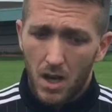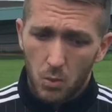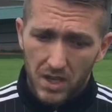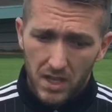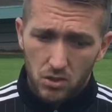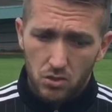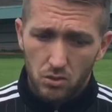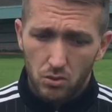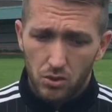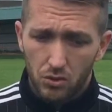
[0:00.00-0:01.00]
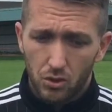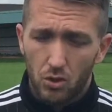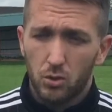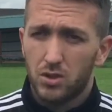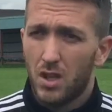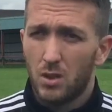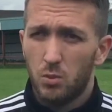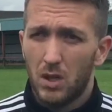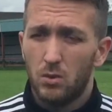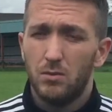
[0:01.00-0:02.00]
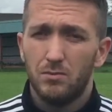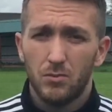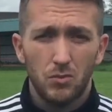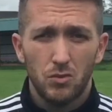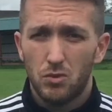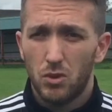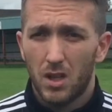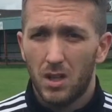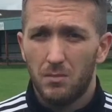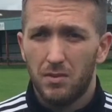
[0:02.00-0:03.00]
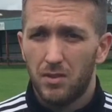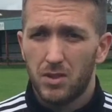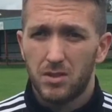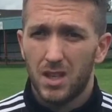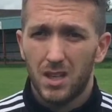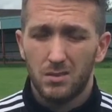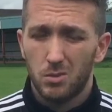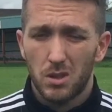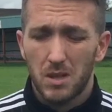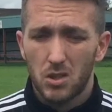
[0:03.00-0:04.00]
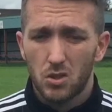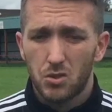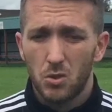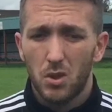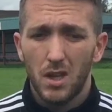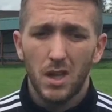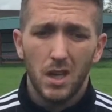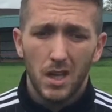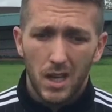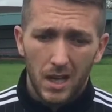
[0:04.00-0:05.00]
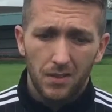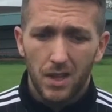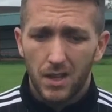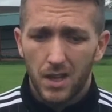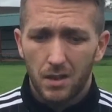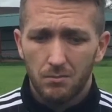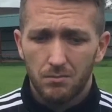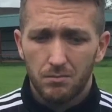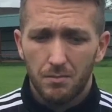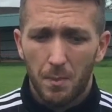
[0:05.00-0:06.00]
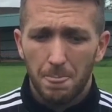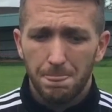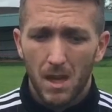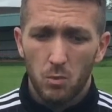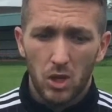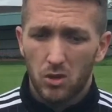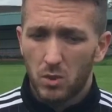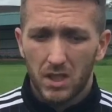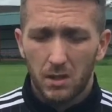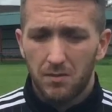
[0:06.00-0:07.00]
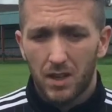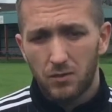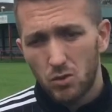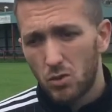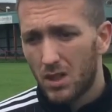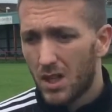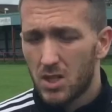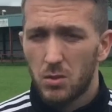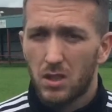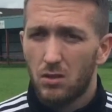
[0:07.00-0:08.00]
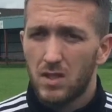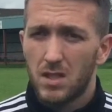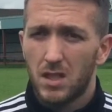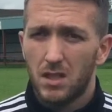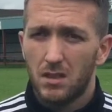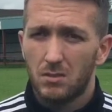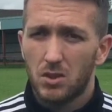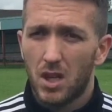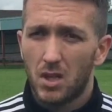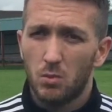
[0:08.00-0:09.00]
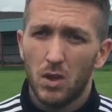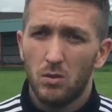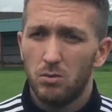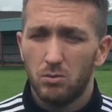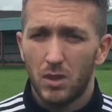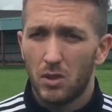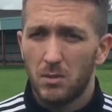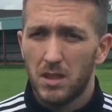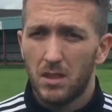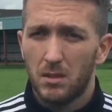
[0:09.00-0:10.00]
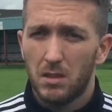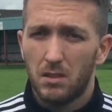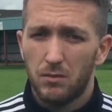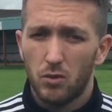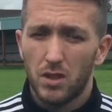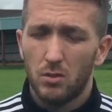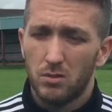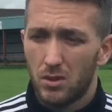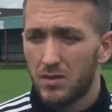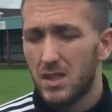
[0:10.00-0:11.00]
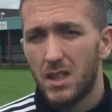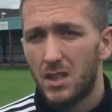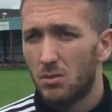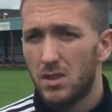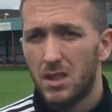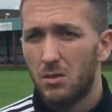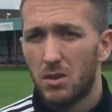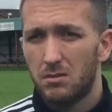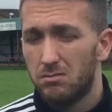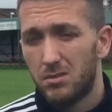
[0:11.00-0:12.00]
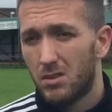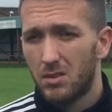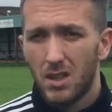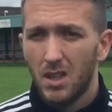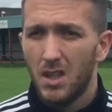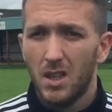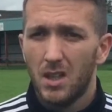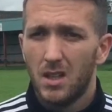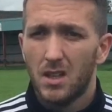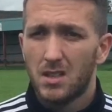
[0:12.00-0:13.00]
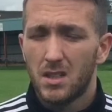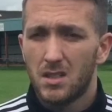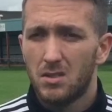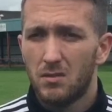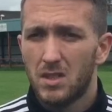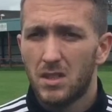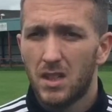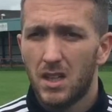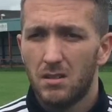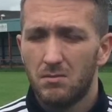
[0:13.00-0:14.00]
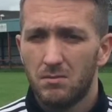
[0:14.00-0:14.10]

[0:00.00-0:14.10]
away to Dundonald started well, 2-0 up first uh, 20 minutes or so and then um, and went on to win the game 5-2 and last week obviously started well, went on to beat Hill of Beath 4-0 and obviously 9 today were, you know, it's, it's obviously great.